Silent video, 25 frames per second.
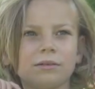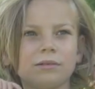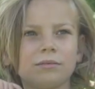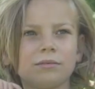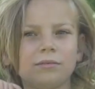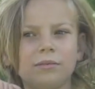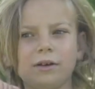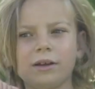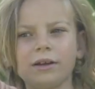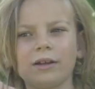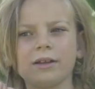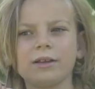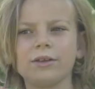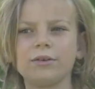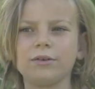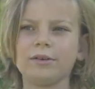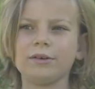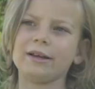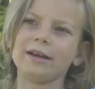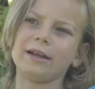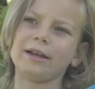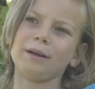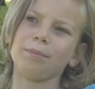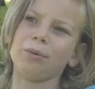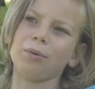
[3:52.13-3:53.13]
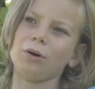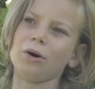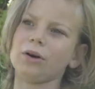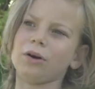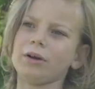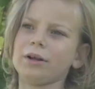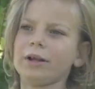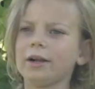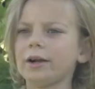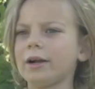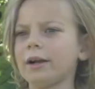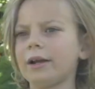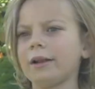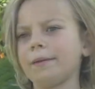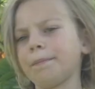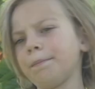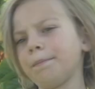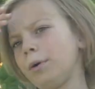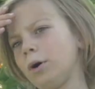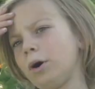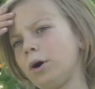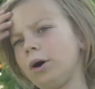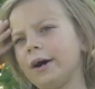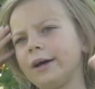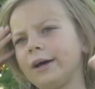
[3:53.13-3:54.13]
Like, you get a
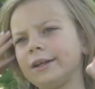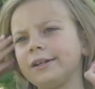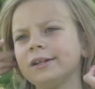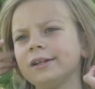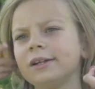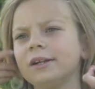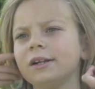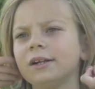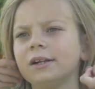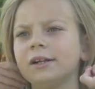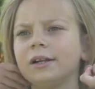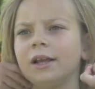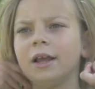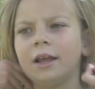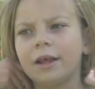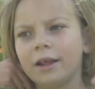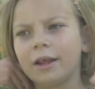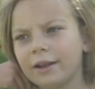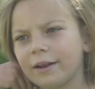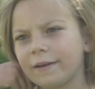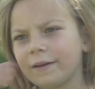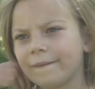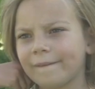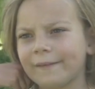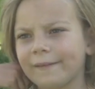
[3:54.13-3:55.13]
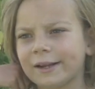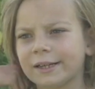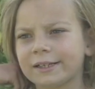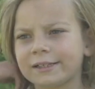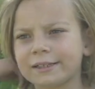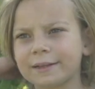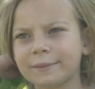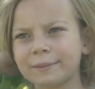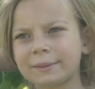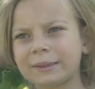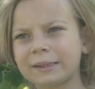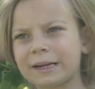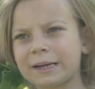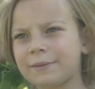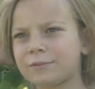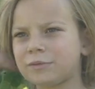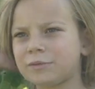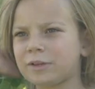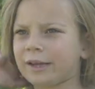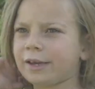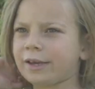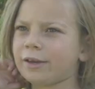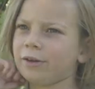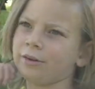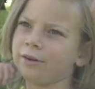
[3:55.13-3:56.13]
pod, and like sometimes
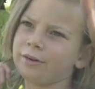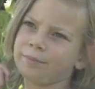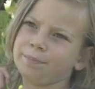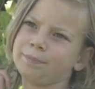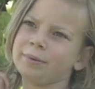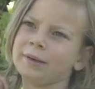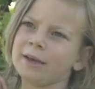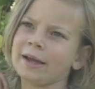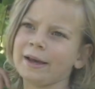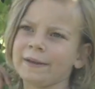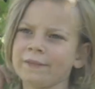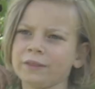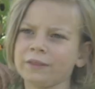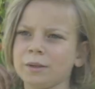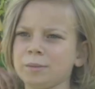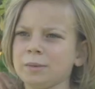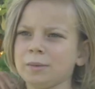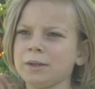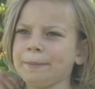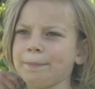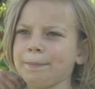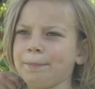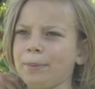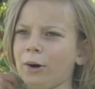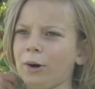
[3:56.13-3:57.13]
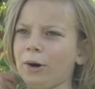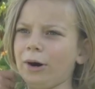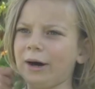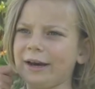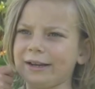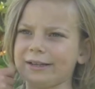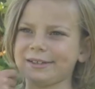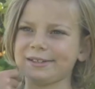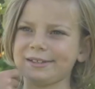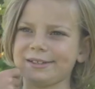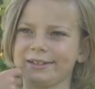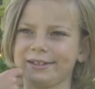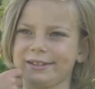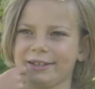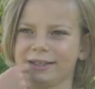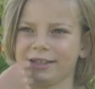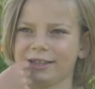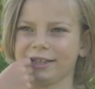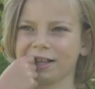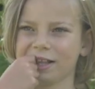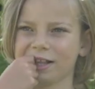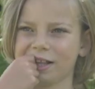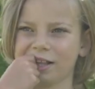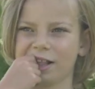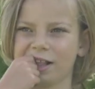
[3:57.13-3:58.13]
like you plant them in pots
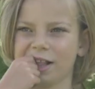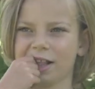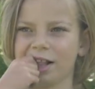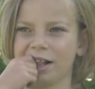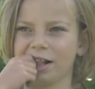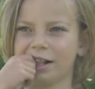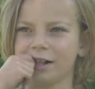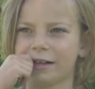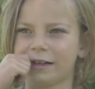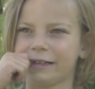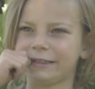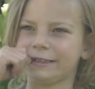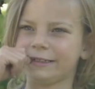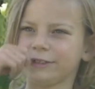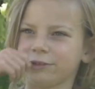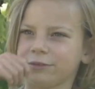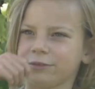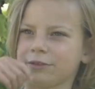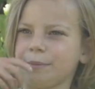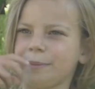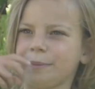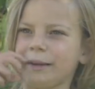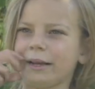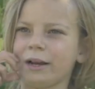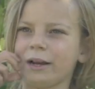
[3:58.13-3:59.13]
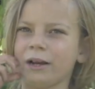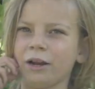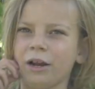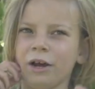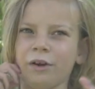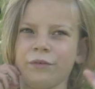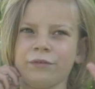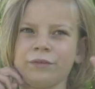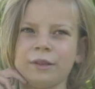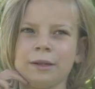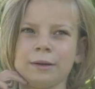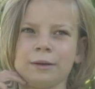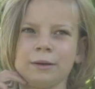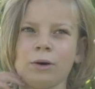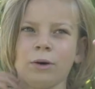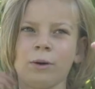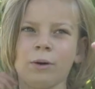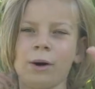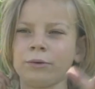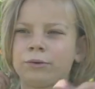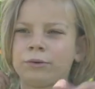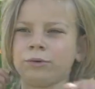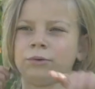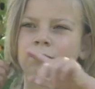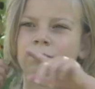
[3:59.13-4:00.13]
until they're big enough to go out to the